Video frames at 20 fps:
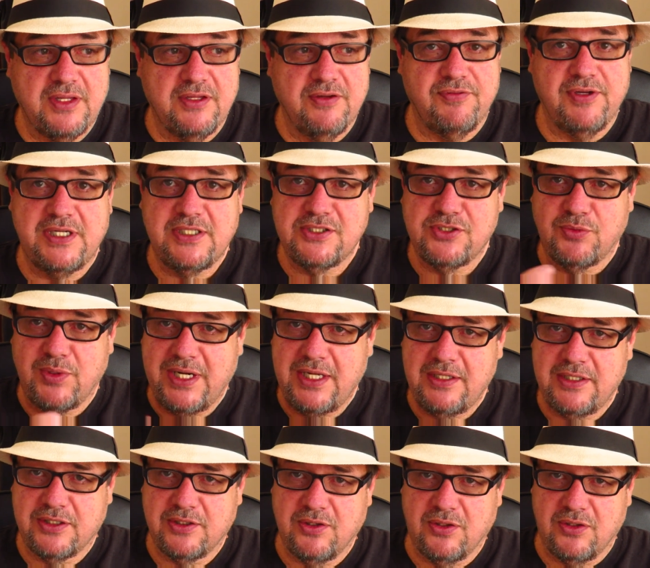the
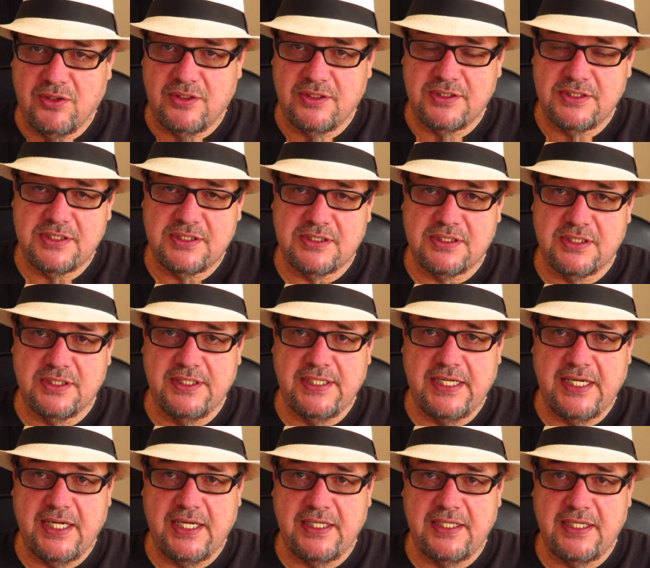Venezuelan girls
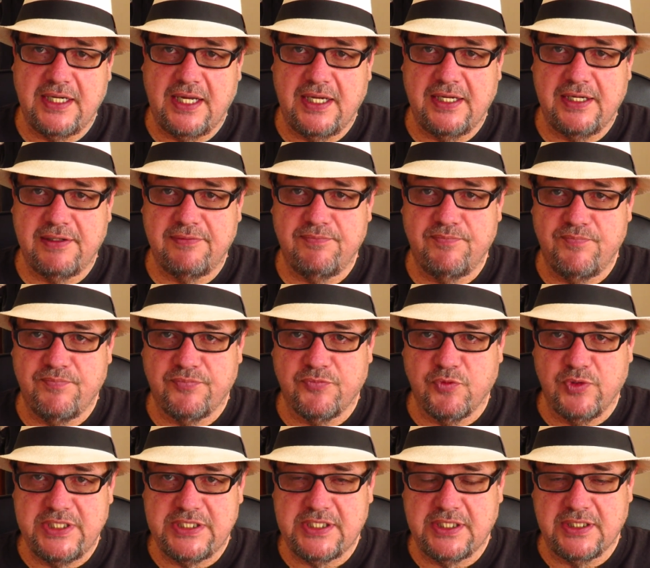that I
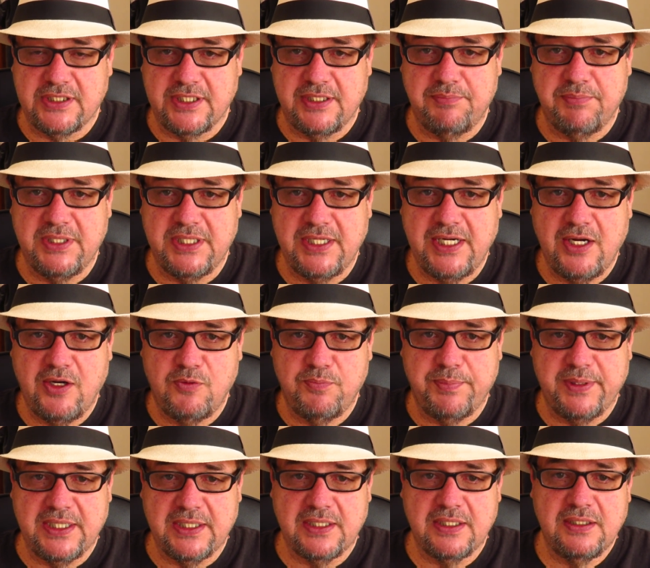recently been
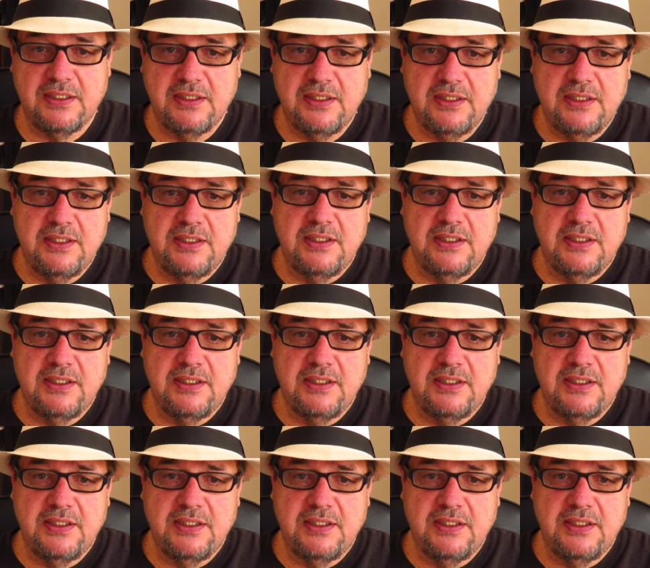helping